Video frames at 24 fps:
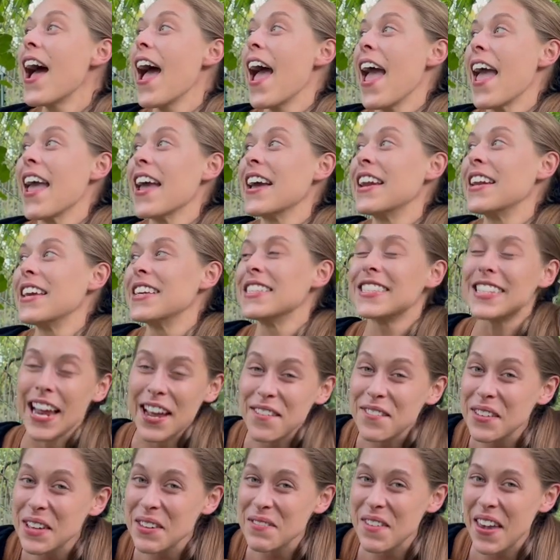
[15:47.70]
and it's
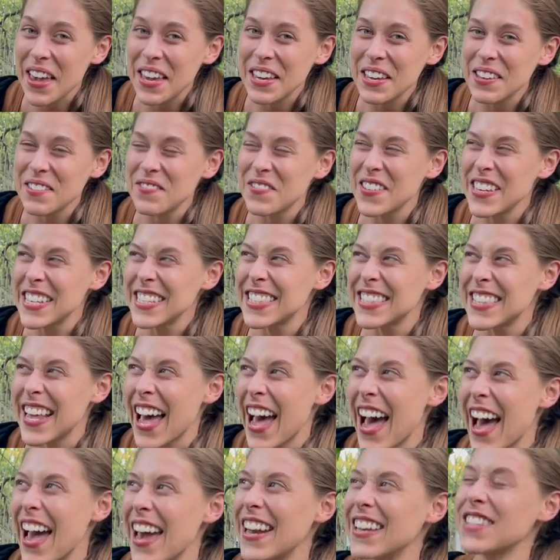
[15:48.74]
definitely making me
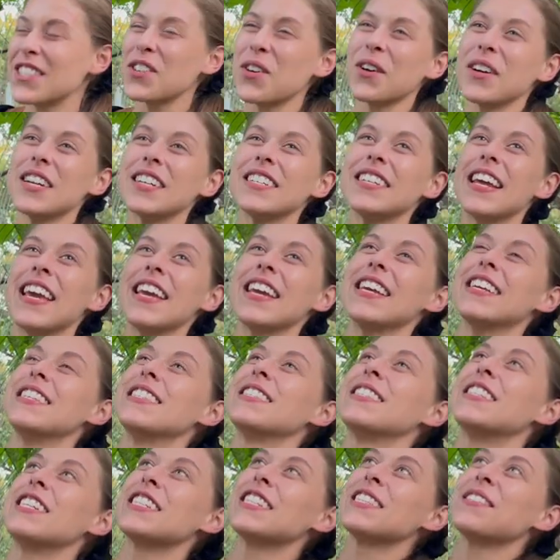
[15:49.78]
sad. Shorter
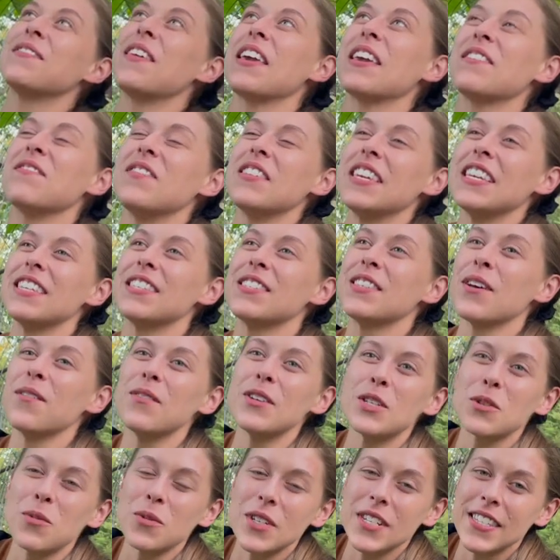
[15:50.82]
days just make me so
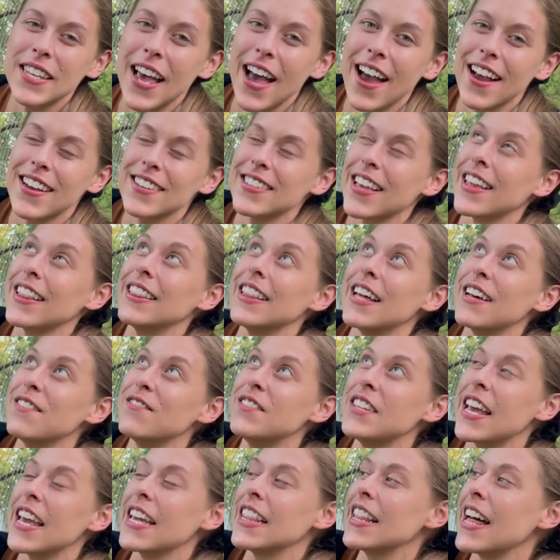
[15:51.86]
much more sad because I love
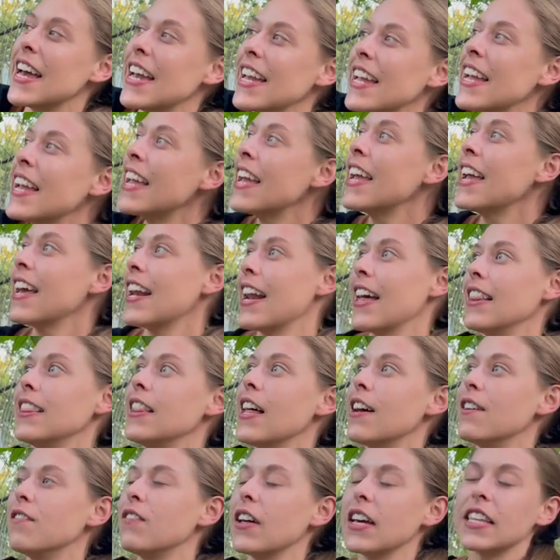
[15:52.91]
daylight and I
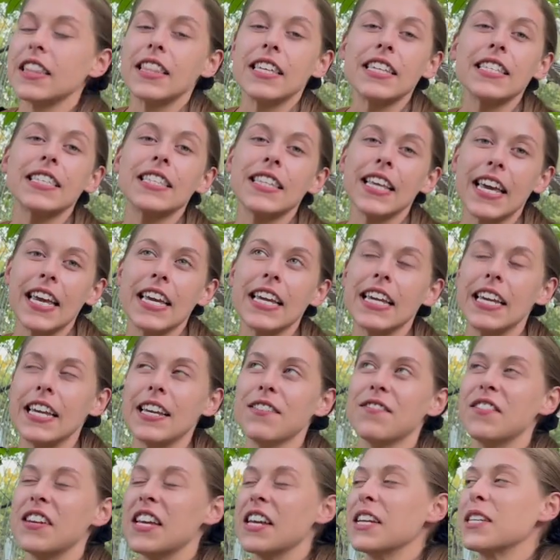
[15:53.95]
love like these late
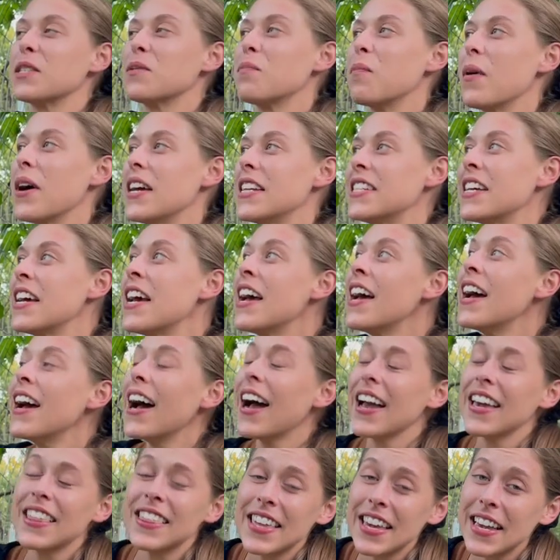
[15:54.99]
evenings, but
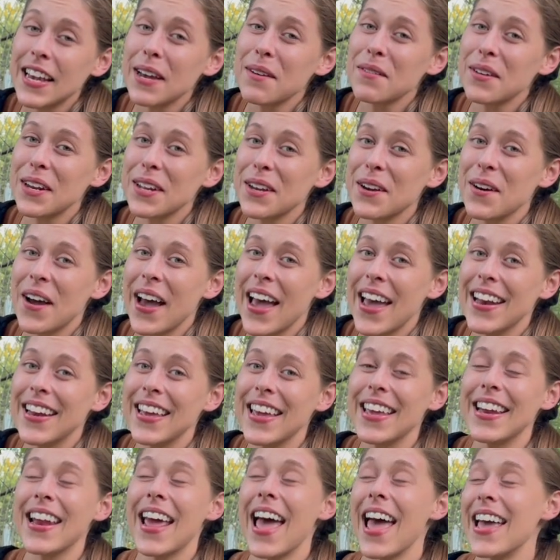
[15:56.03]
I think I'm gonna go ahead
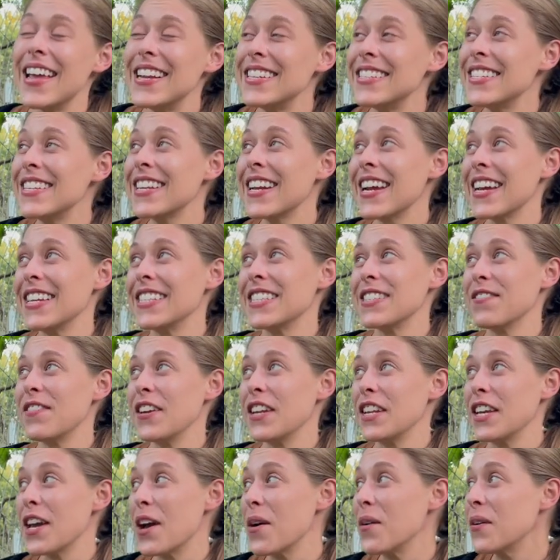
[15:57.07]
and end tonight's
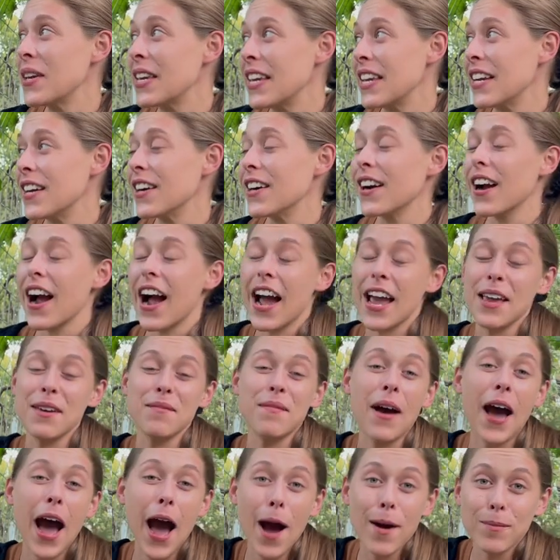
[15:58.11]
video here. I
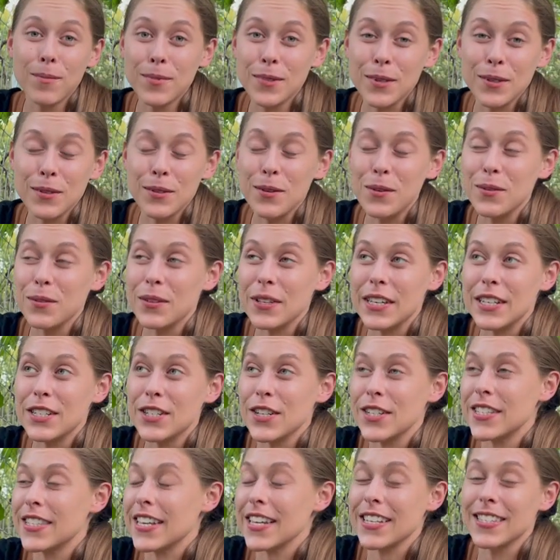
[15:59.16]
am absolutely
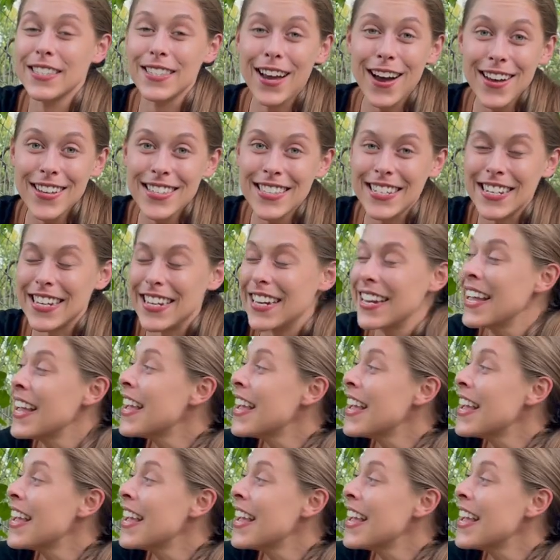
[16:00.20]
just exhausted